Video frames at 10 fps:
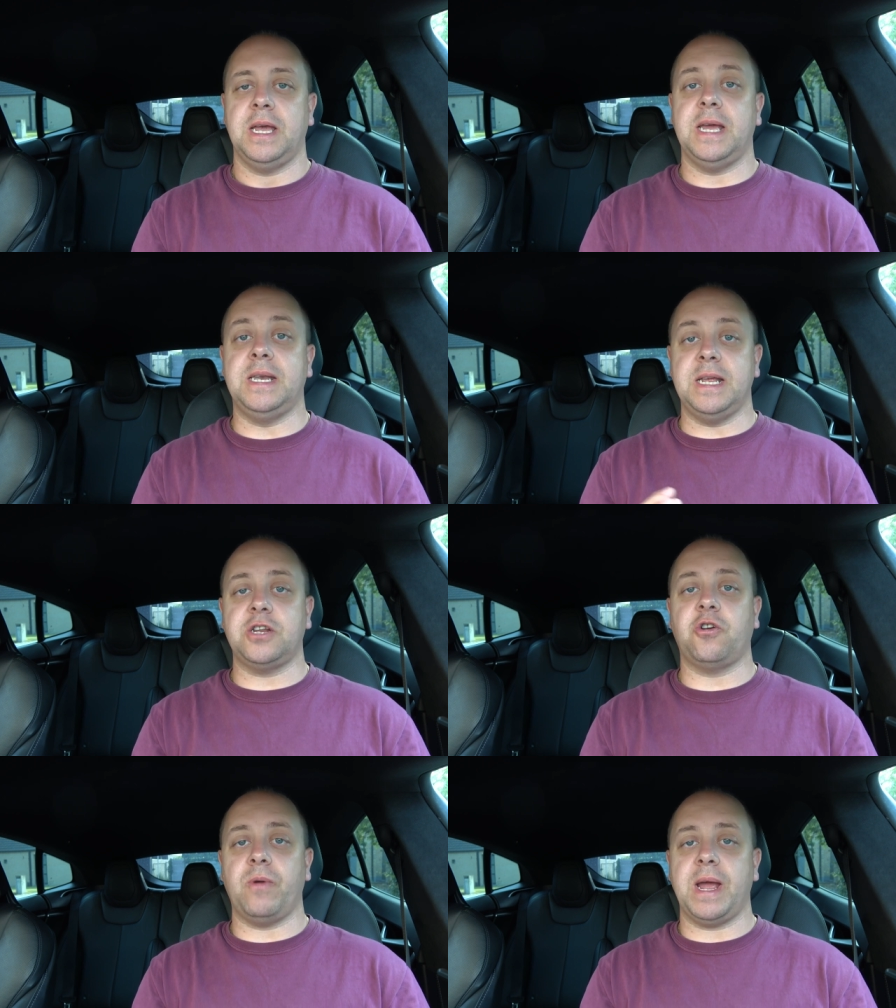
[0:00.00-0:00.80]
It
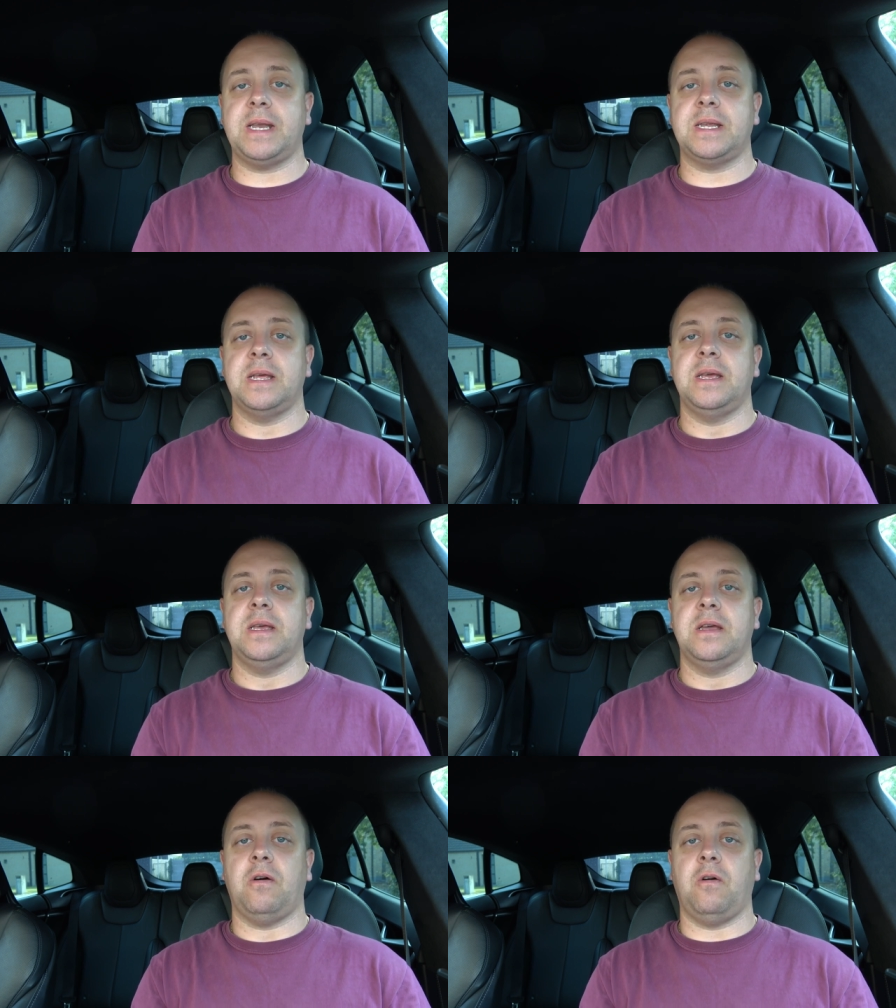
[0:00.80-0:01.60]
did correct
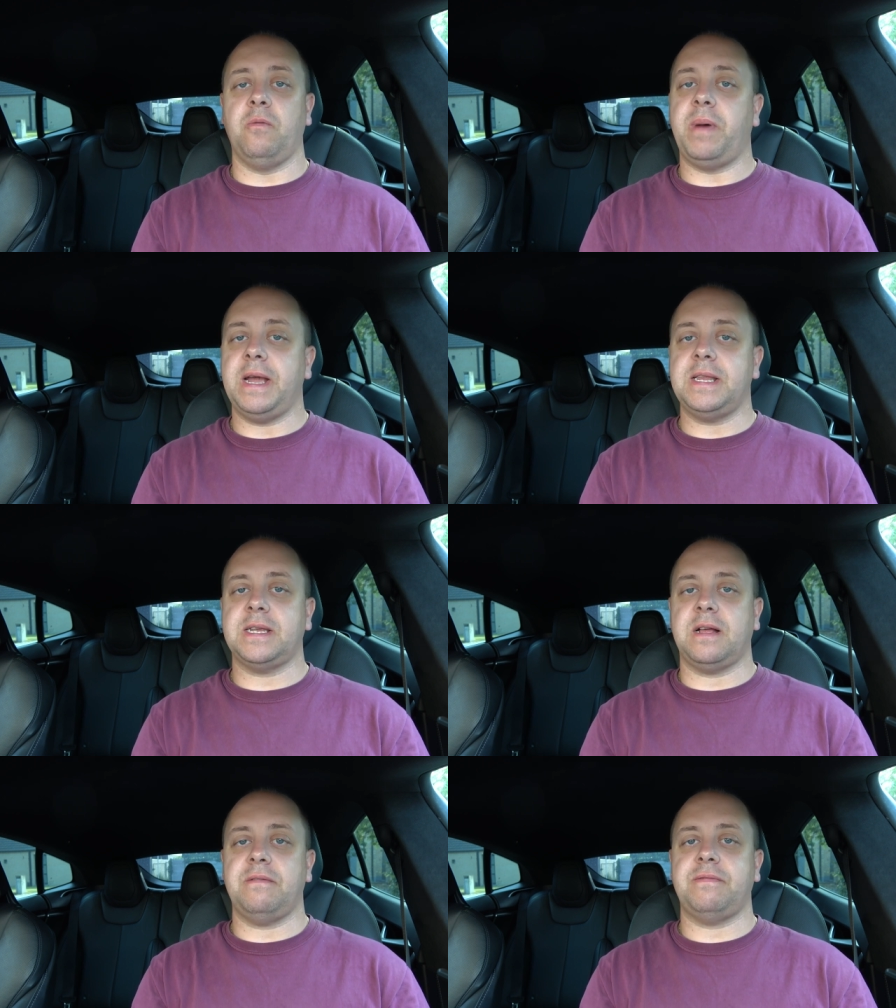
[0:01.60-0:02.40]
all by
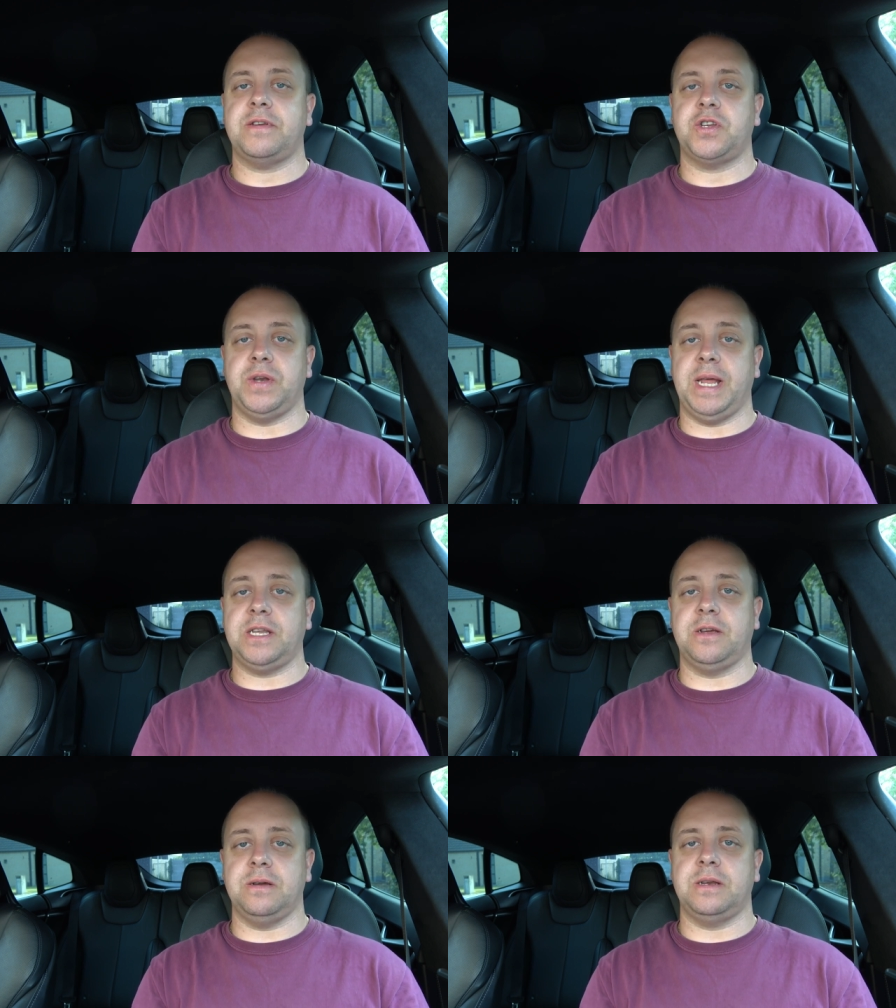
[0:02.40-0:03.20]
itself so
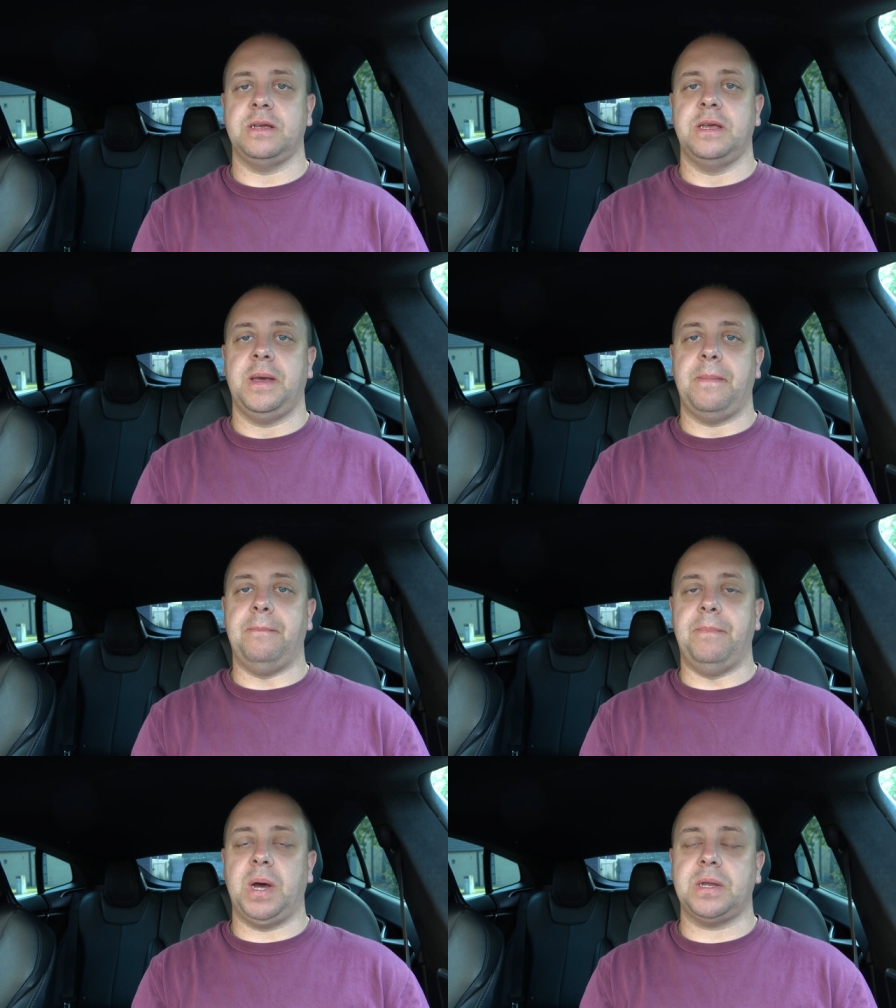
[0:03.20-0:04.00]
that's good
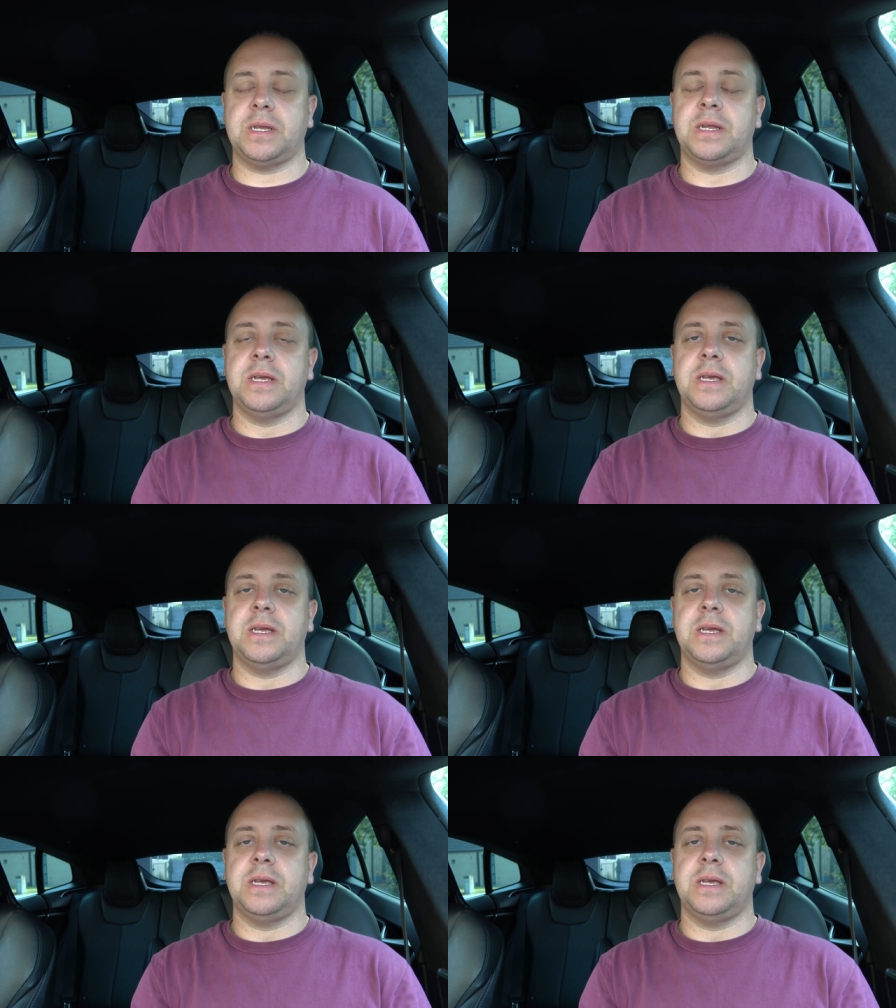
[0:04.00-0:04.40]
but